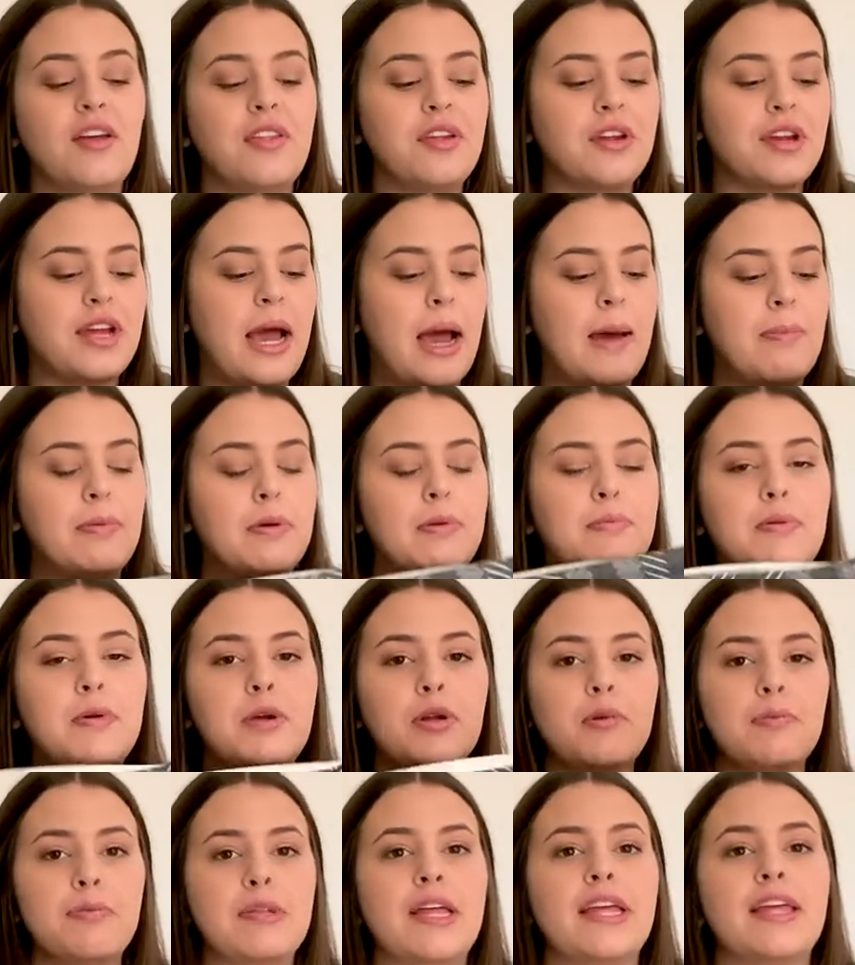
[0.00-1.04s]
other copper
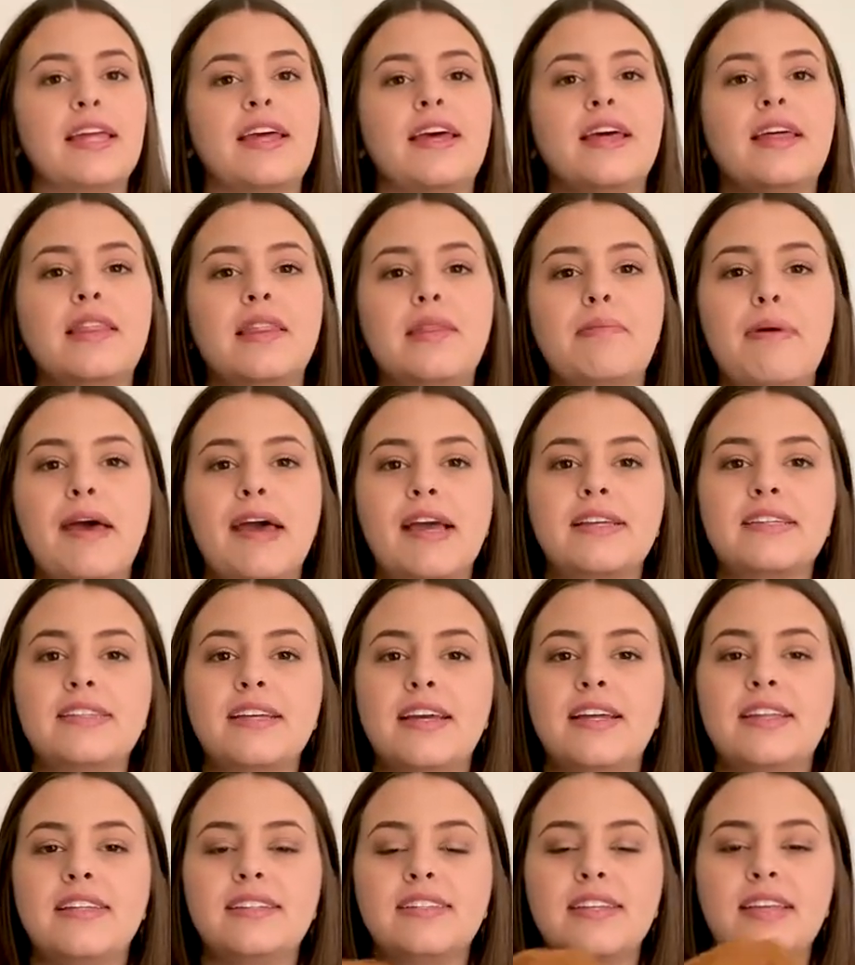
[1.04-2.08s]
pearl blanket. The
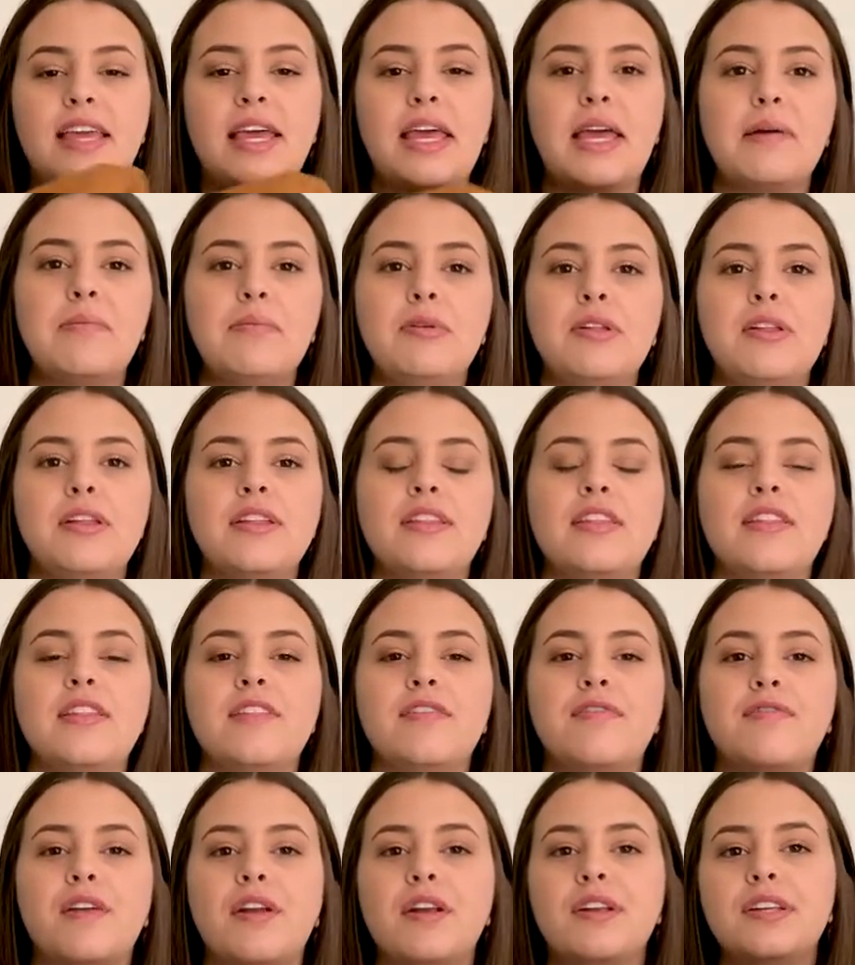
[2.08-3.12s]
backside is a camel and then the
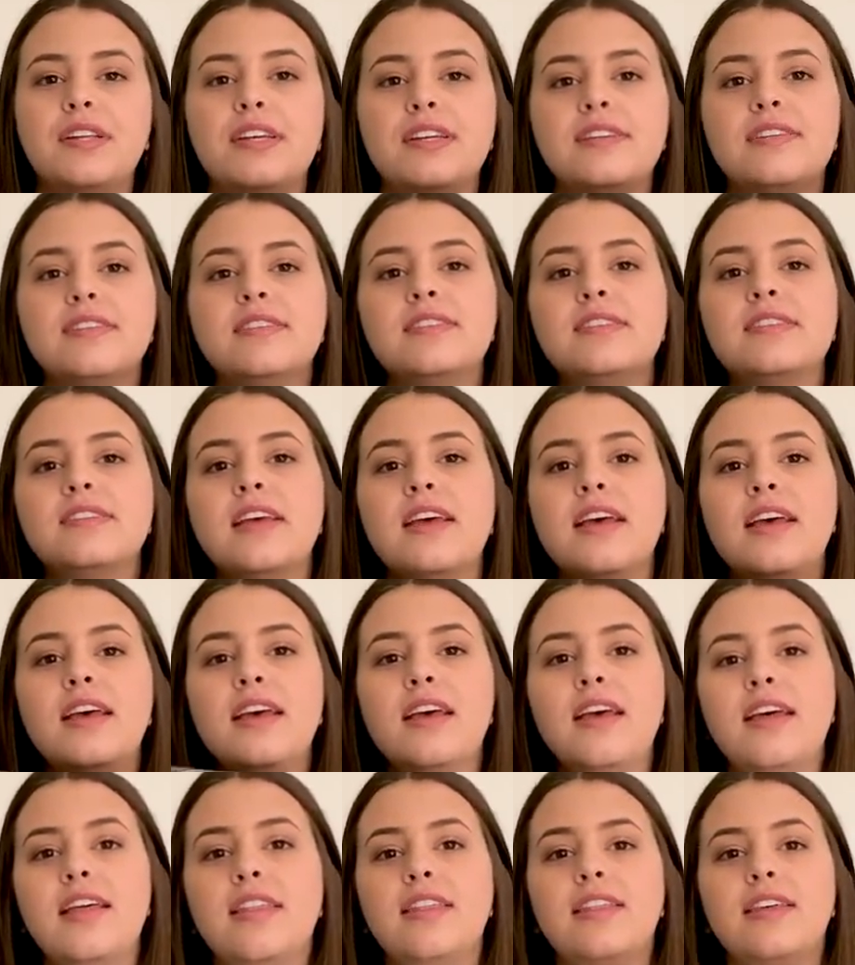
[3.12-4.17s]
front is
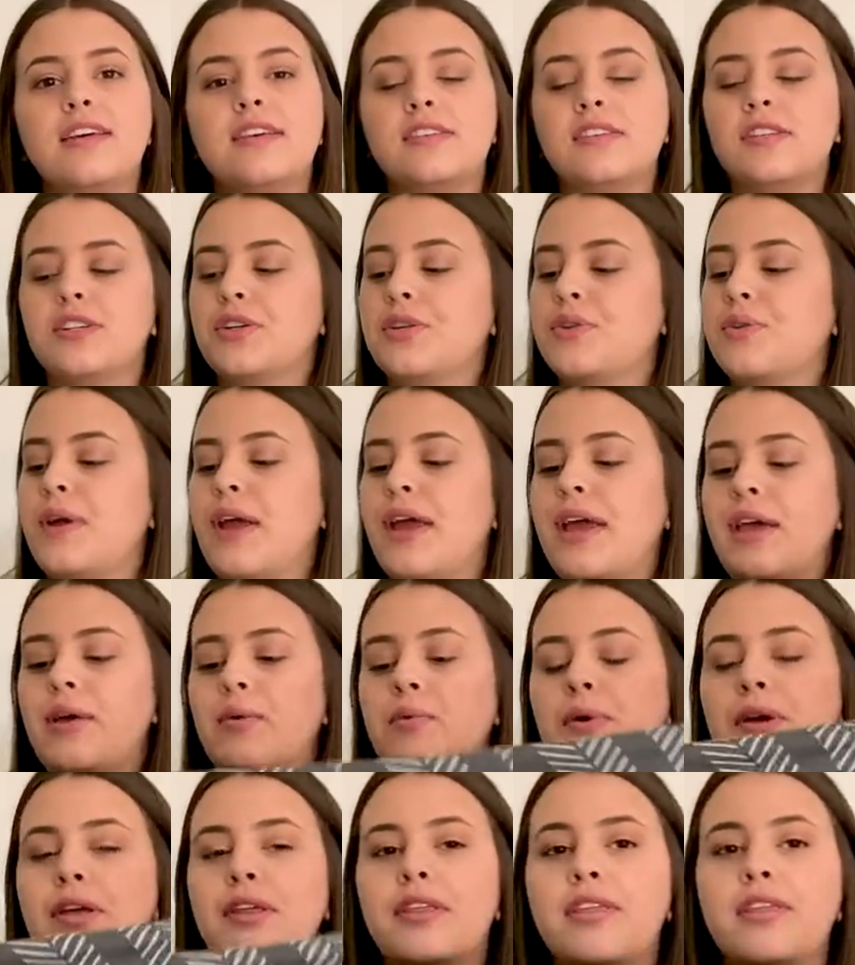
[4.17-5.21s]
this gray
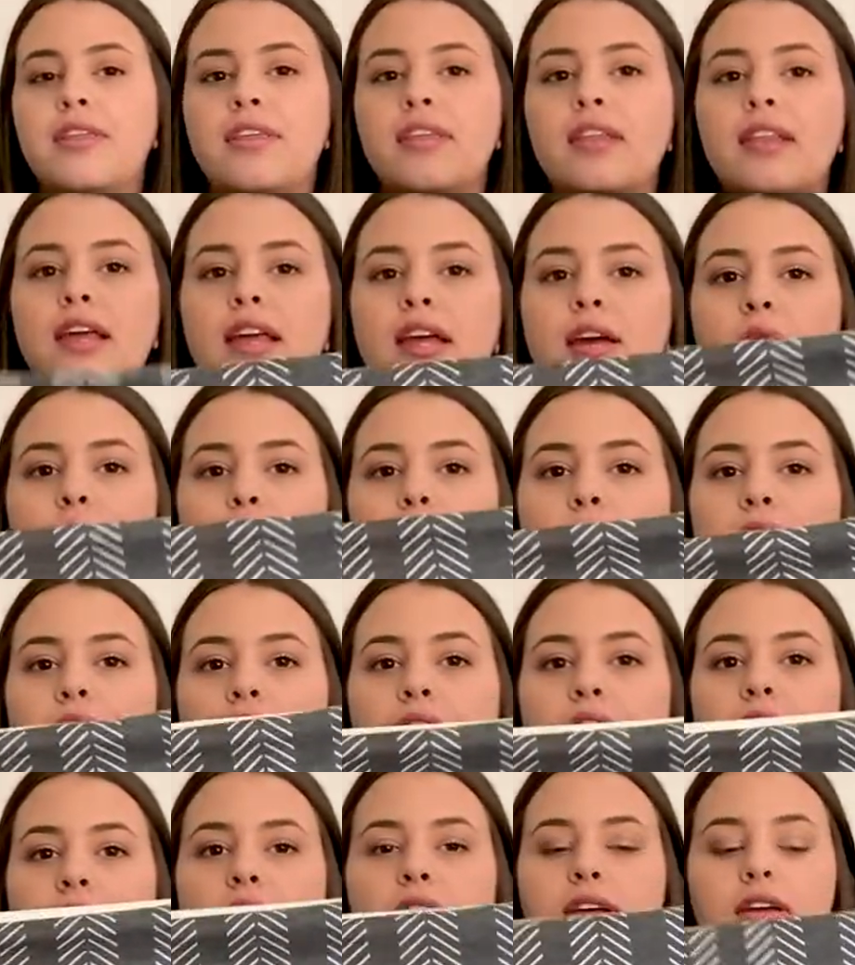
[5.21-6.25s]
with like a
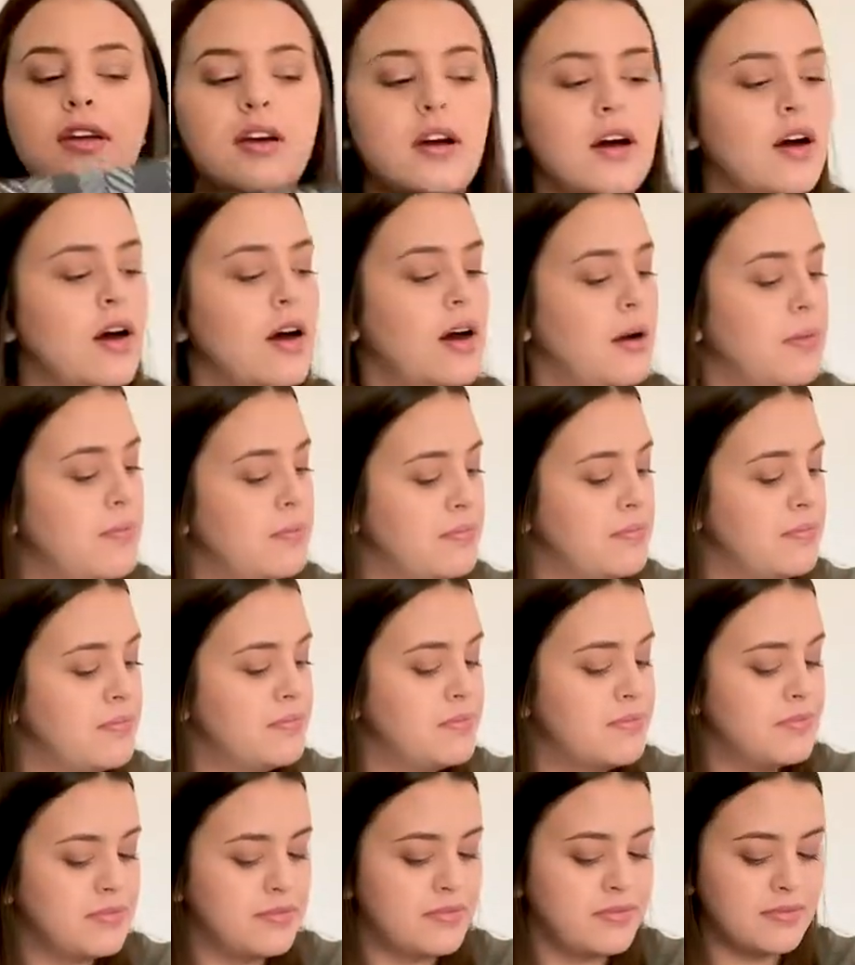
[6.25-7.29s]
white, um,
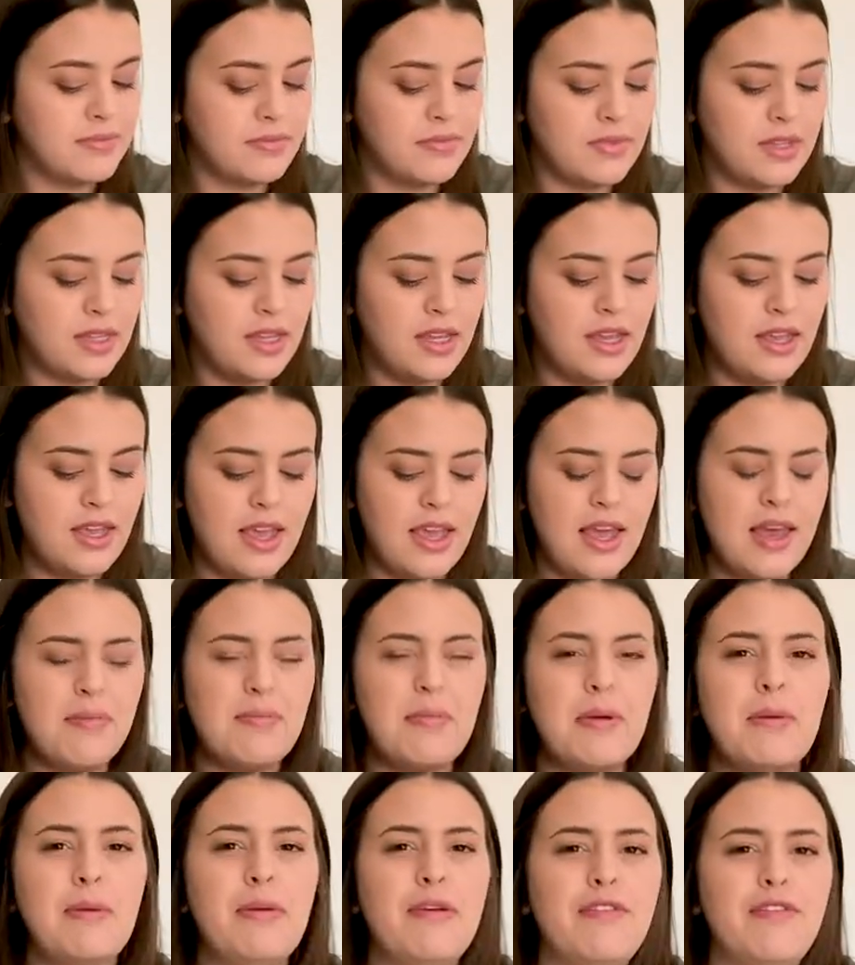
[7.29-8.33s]

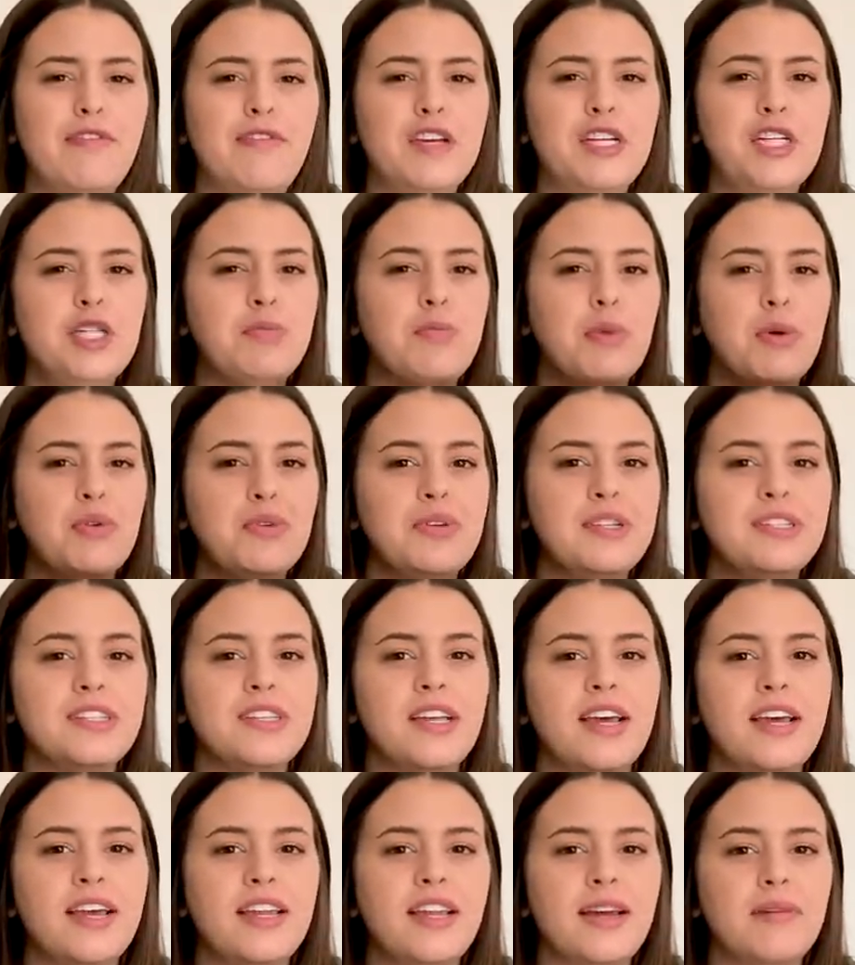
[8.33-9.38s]
maybe fishbone
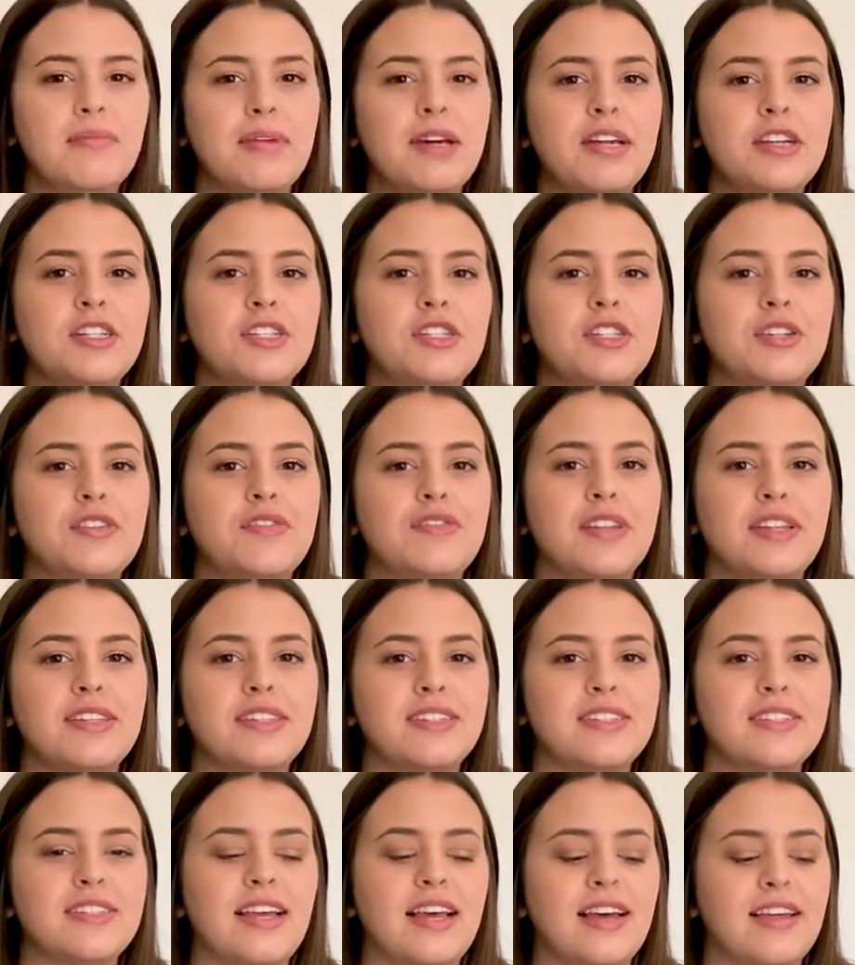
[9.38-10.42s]
design. I'm not sure if that's
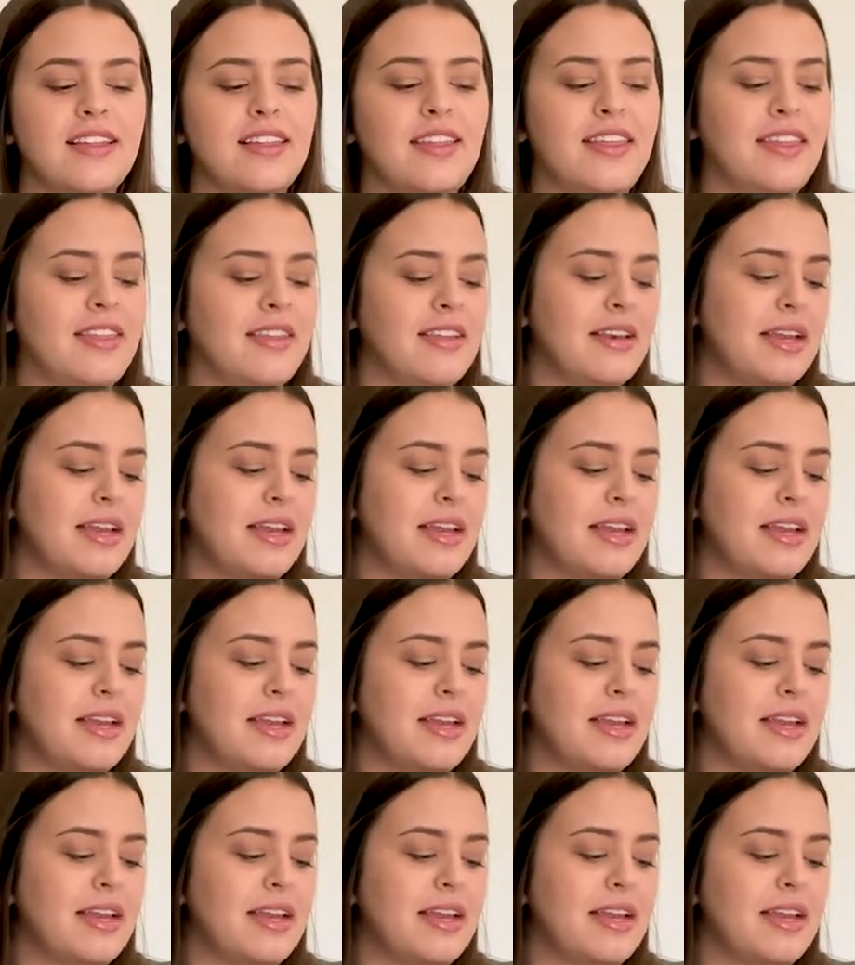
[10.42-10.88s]
exactly